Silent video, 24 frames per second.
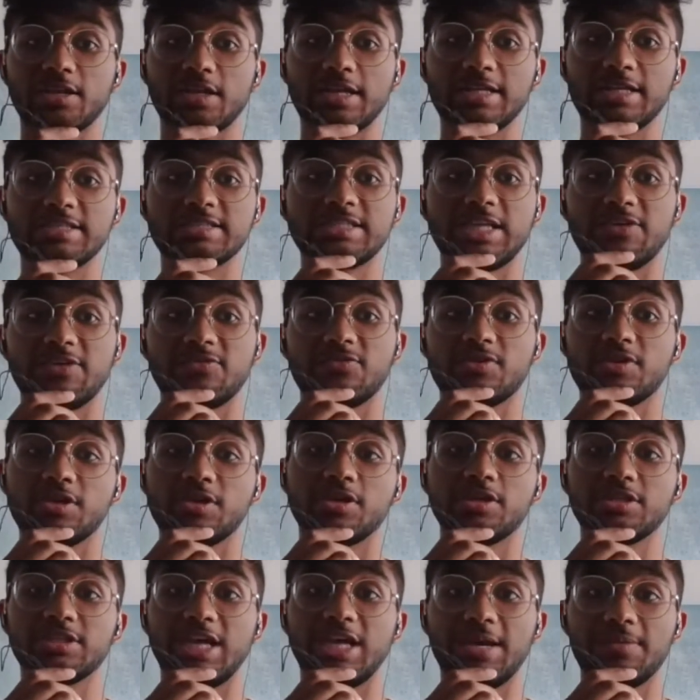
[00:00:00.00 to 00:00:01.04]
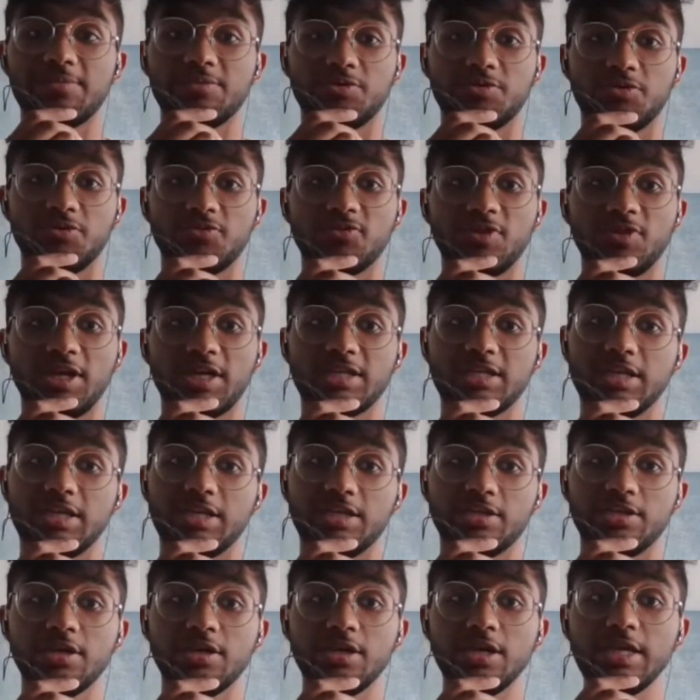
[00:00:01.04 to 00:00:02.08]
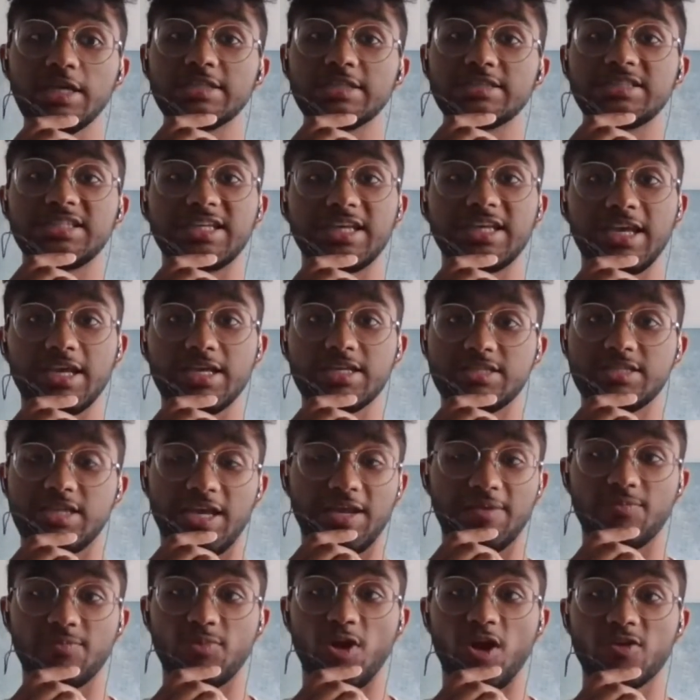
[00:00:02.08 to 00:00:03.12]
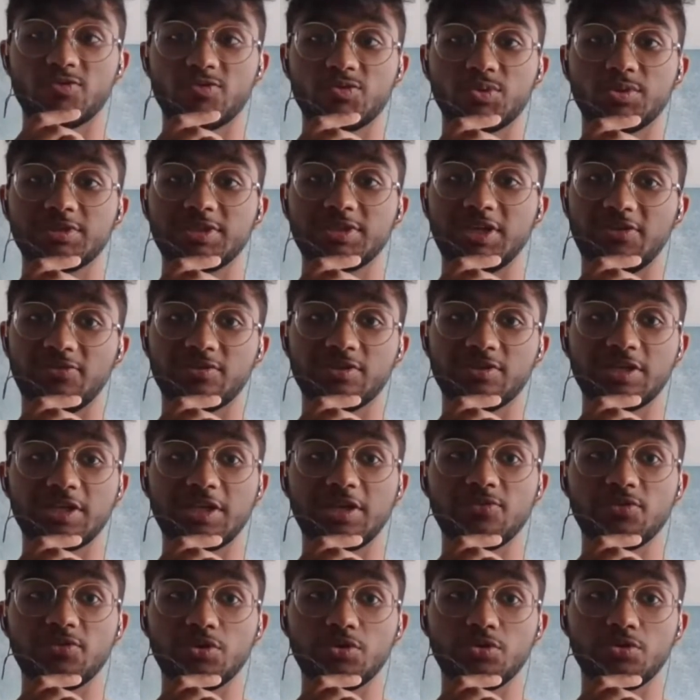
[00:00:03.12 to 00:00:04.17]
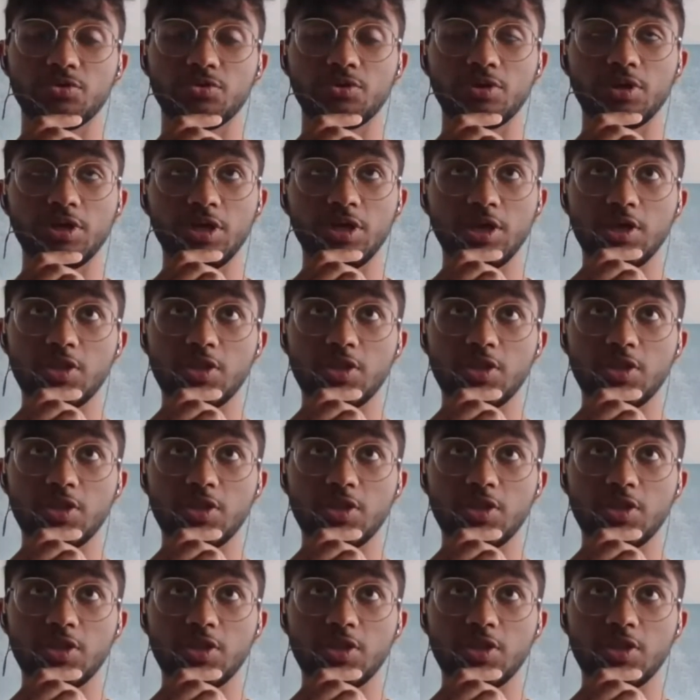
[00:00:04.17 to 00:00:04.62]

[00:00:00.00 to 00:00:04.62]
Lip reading: It's definitely a good time to reflect, and TAs and profs will definitely give you